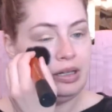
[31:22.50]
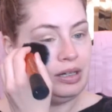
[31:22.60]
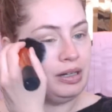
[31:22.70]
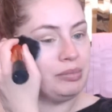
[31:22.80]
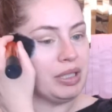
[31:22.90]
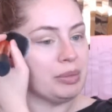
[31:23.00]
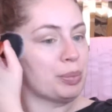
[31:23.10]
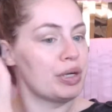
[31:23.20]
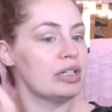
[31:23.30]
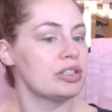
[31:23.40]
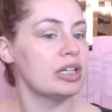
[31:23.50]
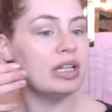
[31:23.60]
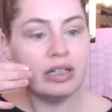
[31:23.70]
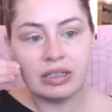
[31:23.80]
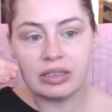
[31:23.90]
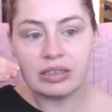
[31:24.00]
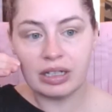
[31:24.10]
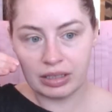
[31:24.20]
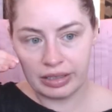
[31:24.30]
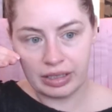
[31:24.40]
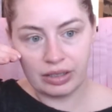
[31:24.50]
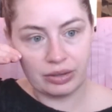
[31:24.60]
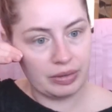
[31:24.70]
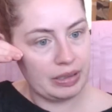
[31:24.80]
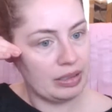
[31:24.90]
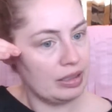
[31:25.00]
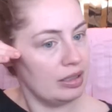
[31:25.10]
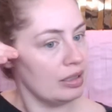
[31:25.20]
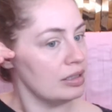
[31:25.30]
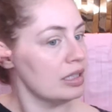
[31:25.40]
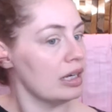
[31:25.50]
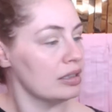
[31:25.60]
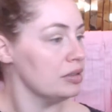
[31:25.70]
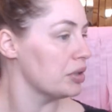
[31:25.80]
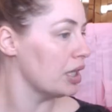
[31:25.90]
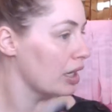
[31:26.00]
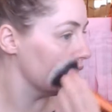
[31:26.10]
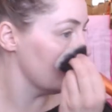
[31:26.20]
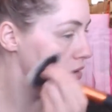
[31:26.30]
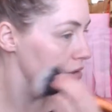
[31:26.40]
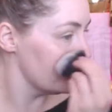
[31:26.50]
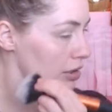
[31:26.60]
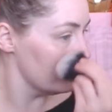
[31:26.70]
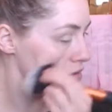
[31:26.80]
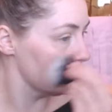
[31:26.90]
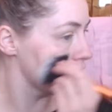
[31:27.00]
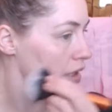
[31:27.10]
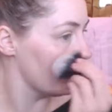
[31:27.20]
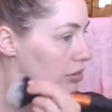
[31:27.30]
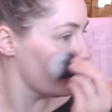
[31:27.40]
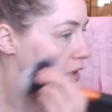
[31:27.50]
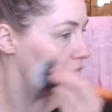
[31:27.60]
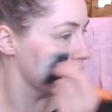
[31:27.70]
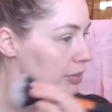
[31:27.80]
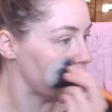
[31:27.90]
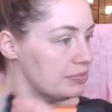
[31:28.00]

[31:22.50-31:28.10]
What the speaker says: I'm like brushing it and it's kind of like going exactly where highlight should go. So it's kind of working out for me.